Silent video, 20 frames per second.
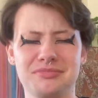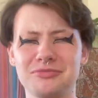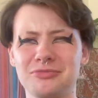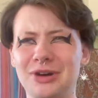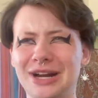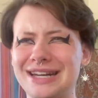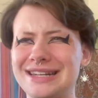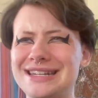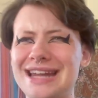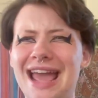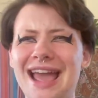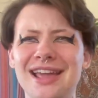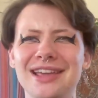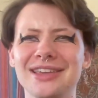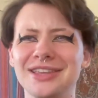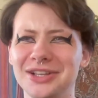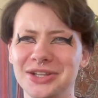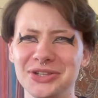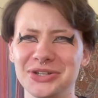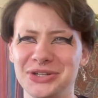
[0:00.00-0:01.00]

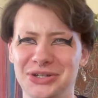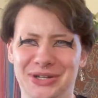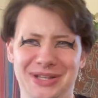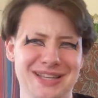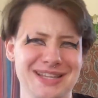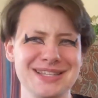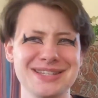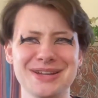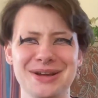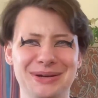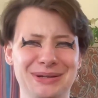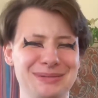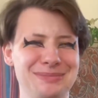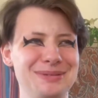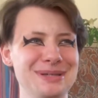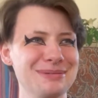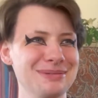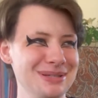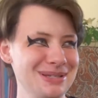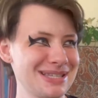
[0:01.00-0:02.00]
rectangular. That's not what
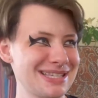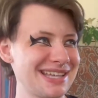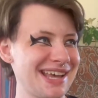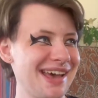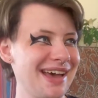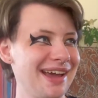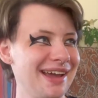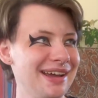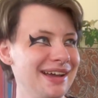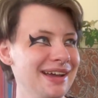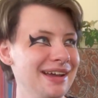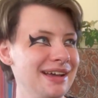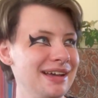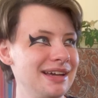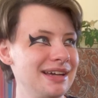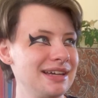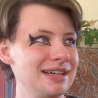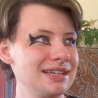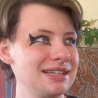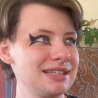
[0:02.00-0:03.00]
people say.
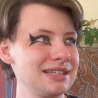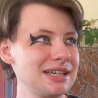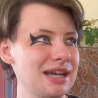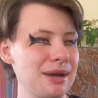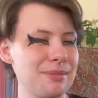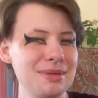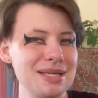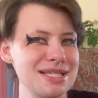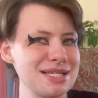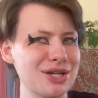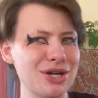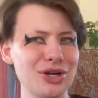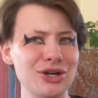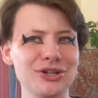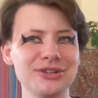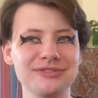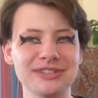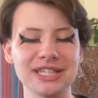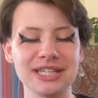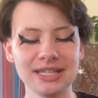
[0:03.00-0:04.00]
I'm less
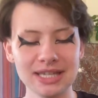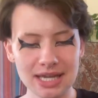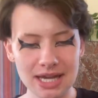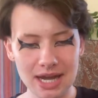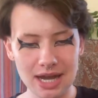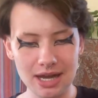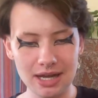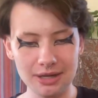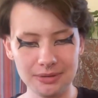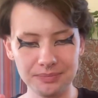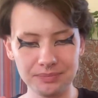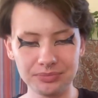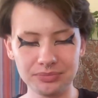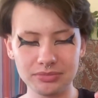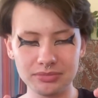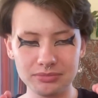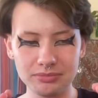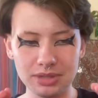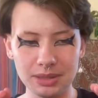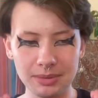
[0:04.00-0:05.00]
curvy. Um,
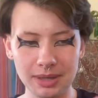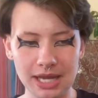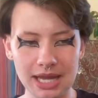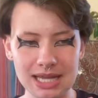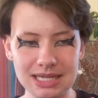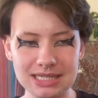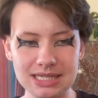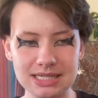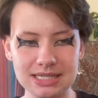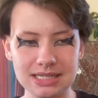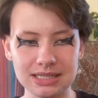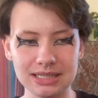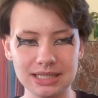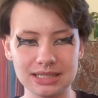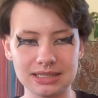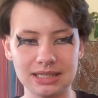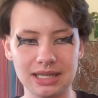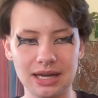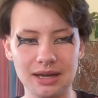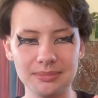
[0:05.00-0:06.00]
but my ass is still
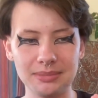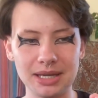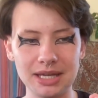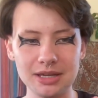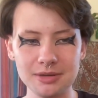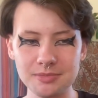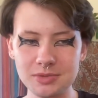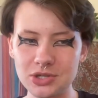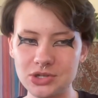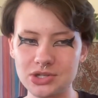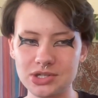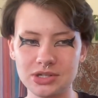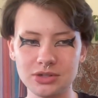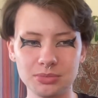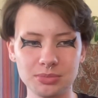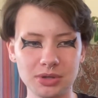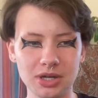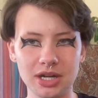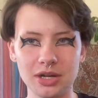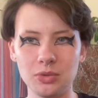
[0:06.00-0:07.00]
like that. My hips are still
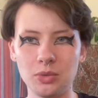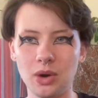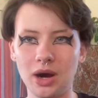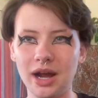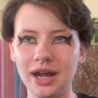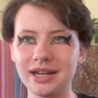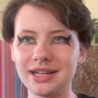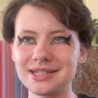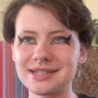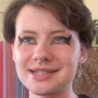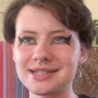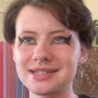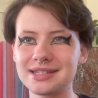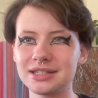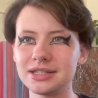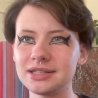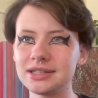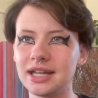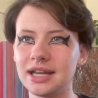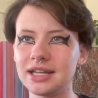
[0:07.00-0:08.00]
pretty wide. It's
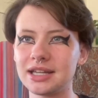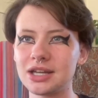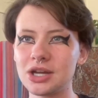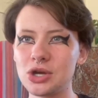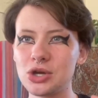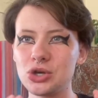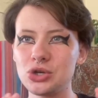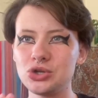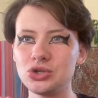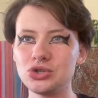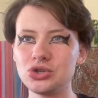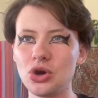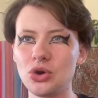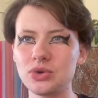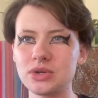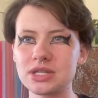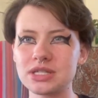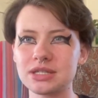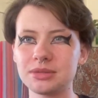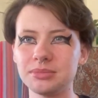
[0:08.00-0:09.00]
still like
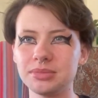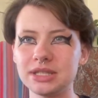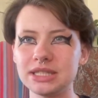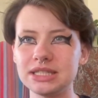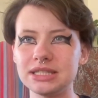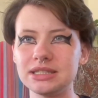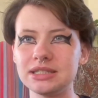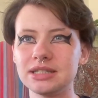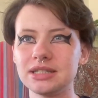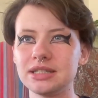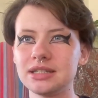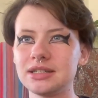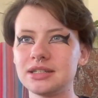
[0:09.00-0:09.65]
noticeably